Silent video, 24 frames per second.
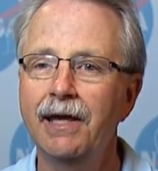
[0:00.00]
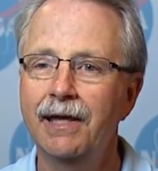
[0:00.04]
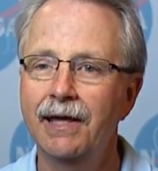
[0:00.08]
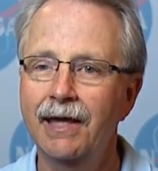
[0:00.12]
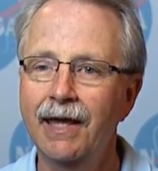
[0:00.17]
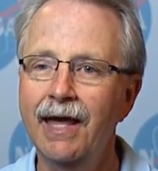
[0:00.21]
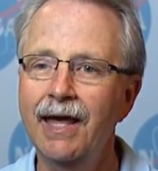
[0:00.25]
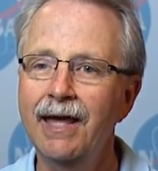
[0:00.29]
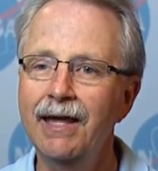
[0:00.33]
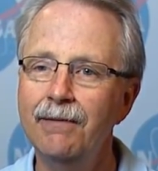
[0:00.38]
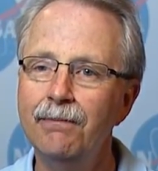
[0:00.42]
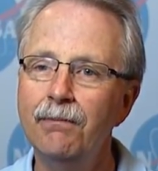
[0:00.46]

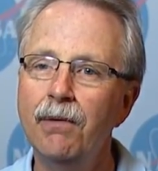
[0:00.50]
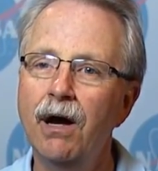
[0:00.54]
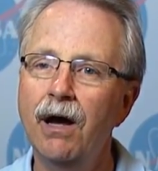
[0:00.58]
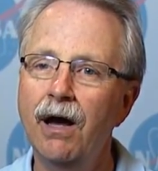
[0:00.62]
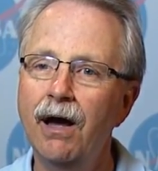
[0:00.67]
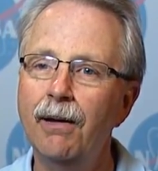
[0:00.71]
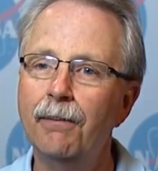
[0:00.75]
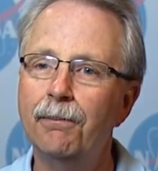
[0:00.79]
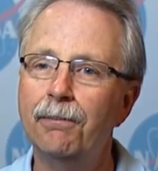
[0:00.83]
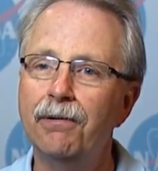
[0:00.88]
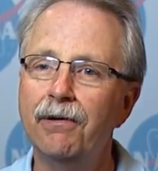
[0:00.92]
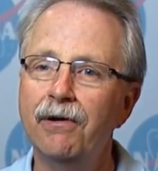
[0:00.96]
came
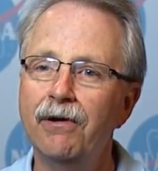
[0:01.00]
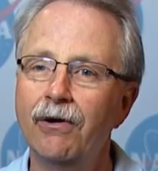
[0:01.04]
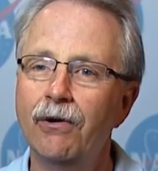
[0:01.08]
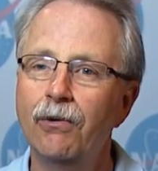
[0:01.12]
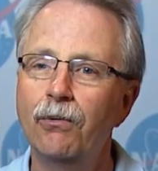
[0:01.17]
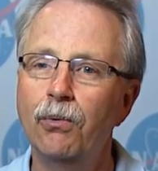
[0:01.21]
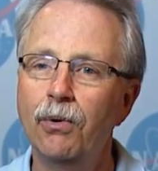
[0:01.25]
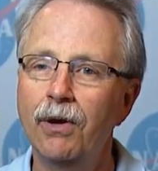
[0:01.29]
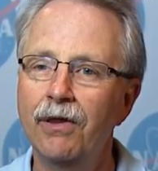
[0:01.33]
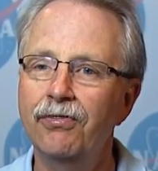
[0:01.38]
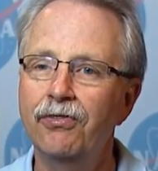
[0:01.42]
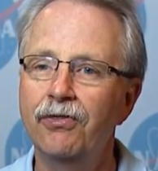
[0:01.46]
up
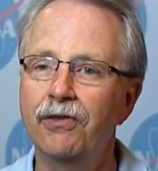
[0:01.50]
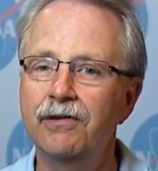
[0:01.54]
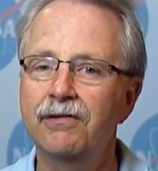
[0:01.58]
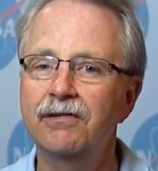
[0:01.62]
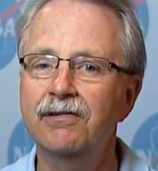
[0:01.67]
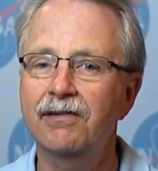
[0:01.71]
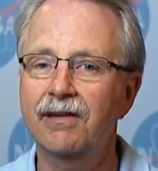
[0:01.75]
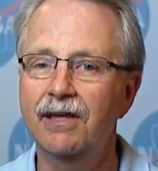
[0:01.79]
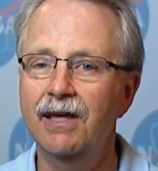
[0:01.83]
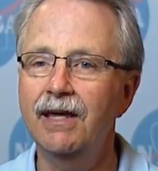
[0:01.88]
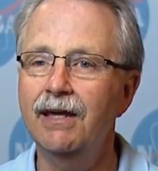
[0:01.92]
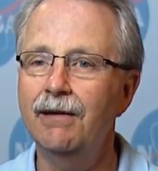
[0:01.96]
with the
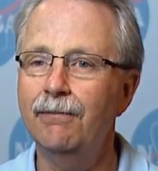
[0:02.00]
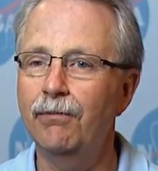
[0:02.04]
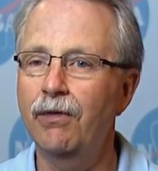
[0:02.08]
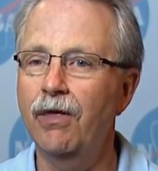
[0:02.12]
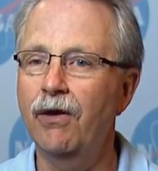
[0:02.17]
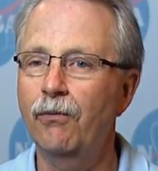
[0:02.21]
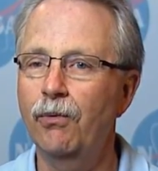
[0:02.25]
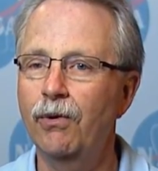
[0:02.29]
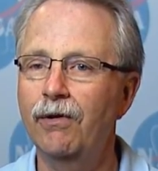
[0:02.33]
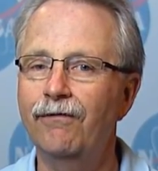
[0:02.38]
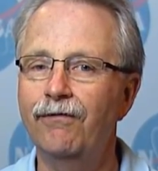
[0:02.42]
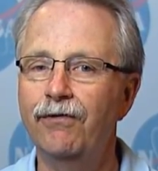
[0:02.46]
scheme
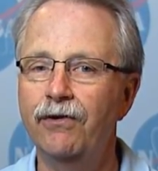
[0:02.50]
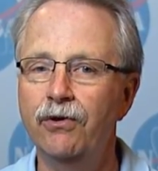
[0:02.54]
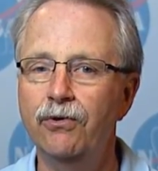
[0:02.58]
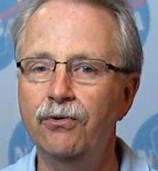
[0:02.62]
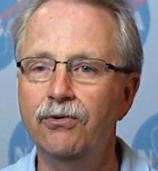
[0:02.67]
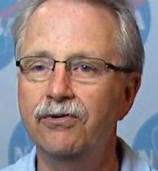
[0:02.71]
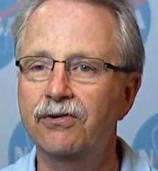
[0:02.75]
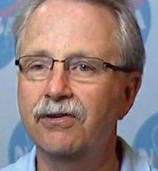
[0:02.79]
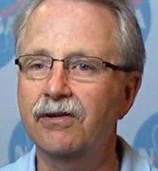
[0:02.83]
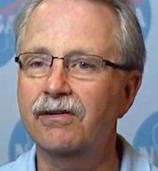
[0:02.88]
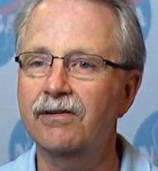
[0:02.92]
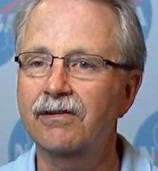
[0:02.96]
that we've
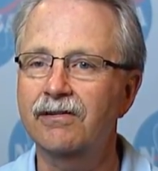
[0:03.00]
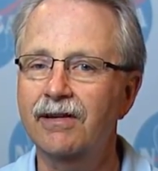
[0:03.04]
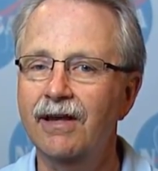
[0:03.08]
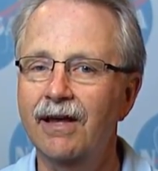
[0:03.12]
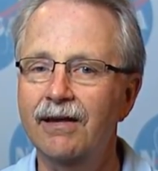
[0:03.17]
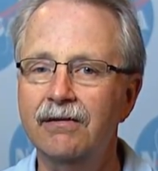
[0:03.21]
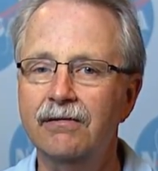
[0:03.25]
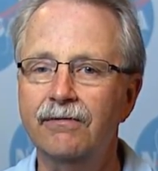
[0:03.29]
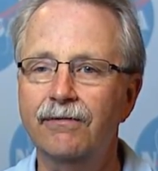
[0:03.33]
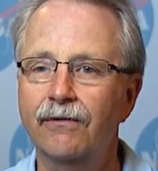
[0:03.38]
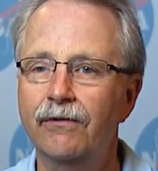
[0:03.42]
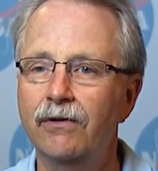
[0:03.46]
used
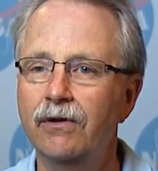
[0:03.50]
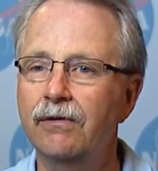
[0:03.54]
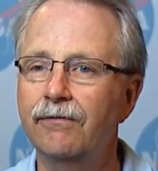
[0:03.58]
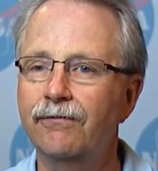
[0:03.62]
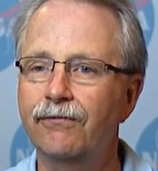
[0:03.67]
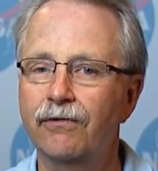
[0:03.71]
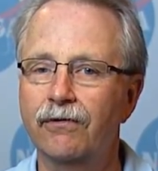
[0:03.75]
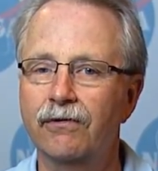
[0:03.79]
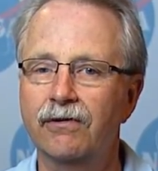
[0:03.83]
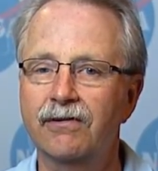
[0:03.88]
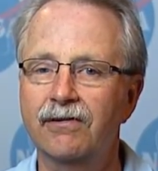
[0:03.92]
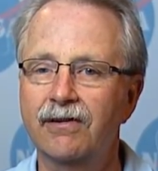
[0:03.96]
successfully
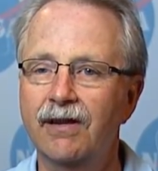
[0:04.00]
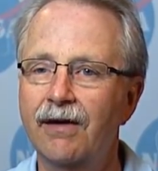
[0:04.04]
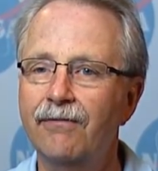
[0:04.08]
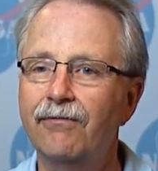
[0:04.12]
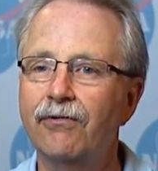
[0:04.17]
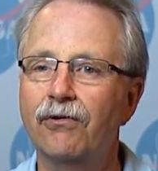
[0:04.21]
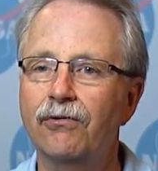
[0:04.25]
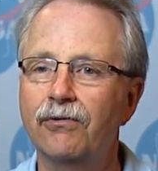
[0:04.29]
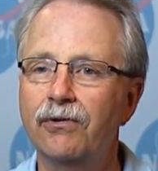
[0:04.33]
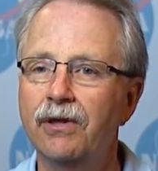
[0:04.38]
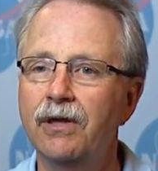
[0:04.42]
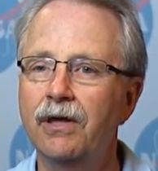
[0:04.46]
for
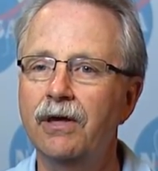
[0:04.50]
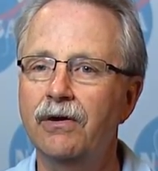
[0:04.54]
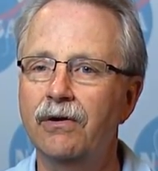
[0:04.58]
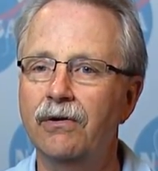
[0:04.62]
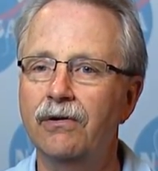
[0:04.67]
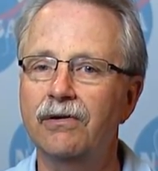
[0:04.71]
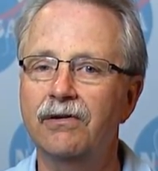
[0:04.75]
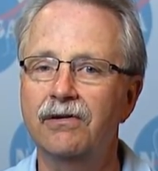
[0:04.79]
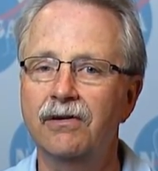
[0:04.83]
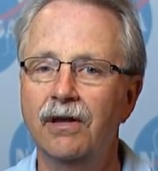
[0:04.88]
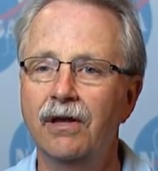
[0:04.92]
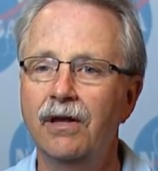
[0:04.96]
several
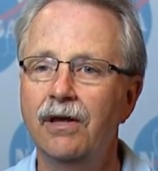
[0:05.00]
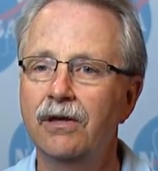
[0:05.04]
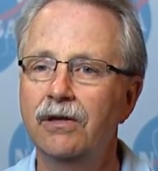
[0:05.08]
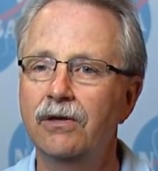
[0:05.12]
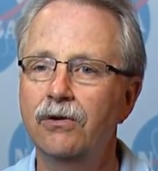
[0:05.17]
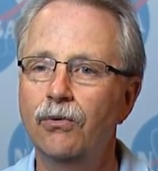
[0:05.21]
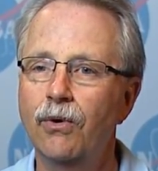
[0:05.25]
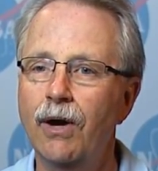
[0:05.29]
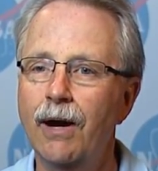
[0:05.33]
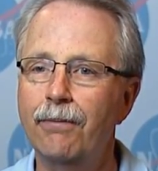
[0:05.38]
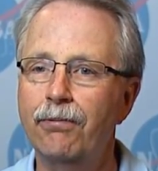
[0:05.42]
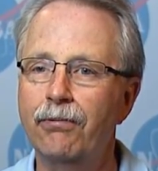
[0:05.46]
years
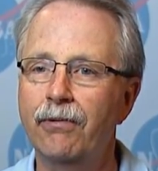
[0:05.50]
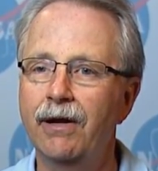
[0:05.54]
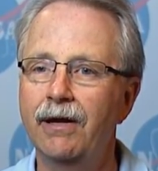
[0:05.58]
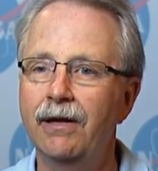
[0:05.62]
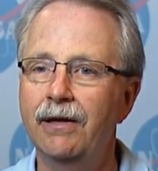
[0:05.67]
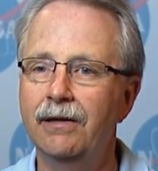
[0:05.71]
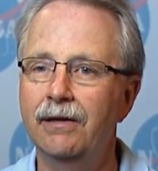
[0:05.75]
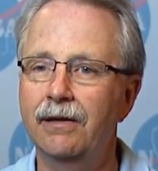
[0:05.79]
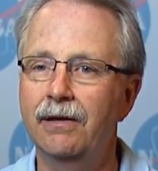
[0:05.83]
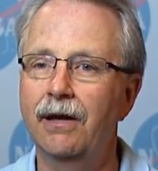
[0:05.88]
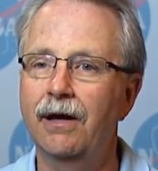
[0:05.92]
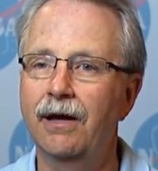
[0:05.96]
to
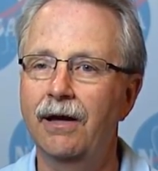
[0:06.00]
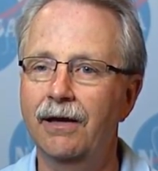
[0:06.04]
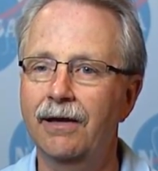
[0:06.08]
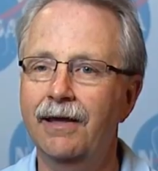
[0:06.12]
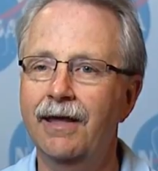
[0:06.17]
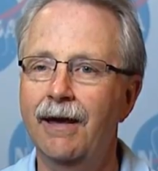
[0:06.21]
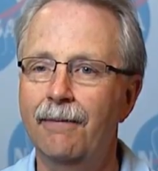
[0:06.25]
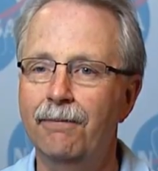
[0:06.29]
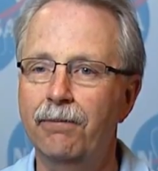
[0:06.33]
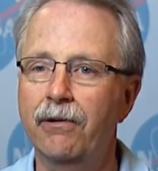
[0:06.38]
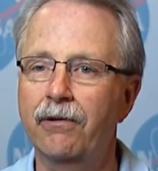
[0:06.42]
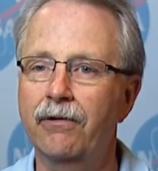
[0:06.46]
operate uh,
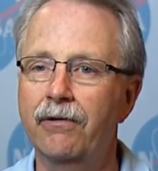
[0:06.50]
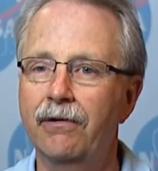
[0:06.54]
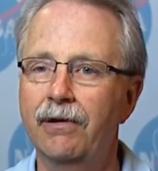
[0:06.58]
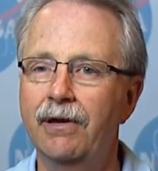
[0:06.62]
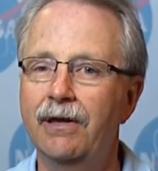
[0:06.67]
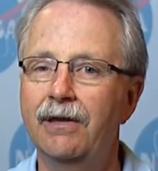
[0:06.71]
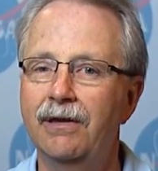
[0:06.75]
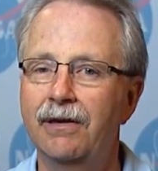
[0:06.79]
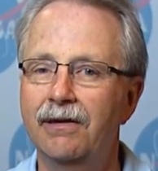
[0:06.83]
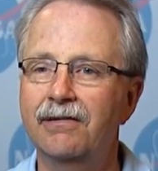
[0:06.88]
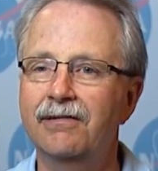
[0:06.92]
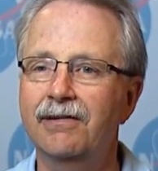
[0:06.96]
Kepler
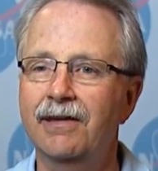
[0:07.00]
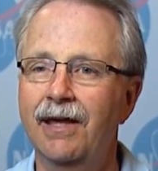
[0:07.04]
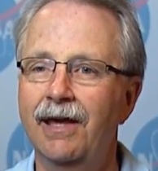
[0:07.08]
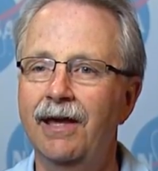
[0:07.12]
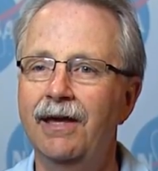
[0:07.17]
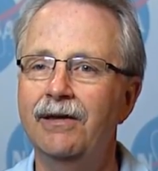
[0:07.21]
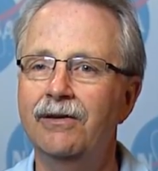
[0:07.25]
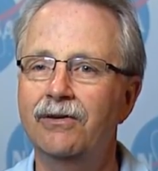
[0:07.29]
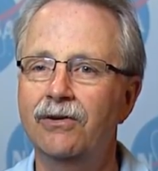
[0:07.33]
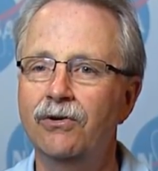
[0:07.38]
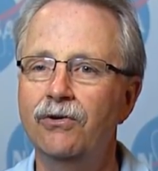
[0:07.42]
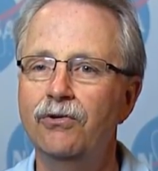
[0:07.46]
in its
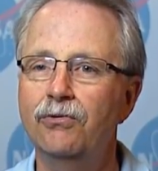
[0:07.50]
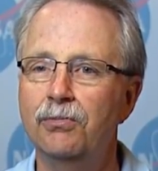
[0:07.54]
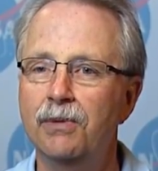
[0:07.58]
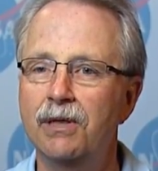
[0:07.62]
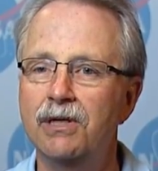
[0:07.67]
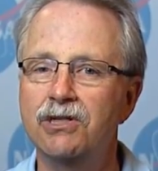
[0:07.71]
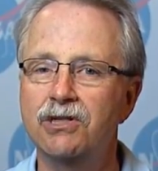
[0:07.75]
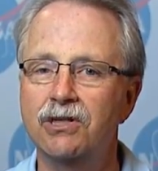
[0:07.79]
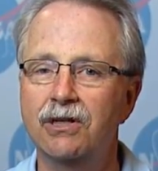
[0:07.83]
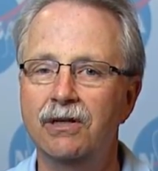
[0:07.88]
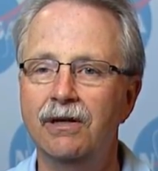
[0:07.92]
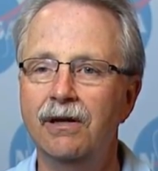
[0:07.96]
K two
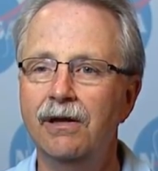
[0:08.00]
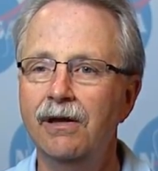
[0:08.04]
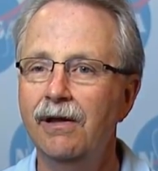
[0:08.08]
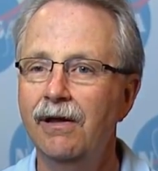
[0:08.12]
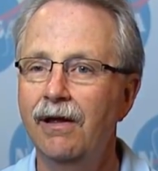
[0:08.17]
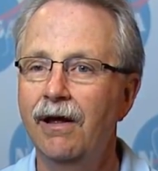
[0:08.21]
mission,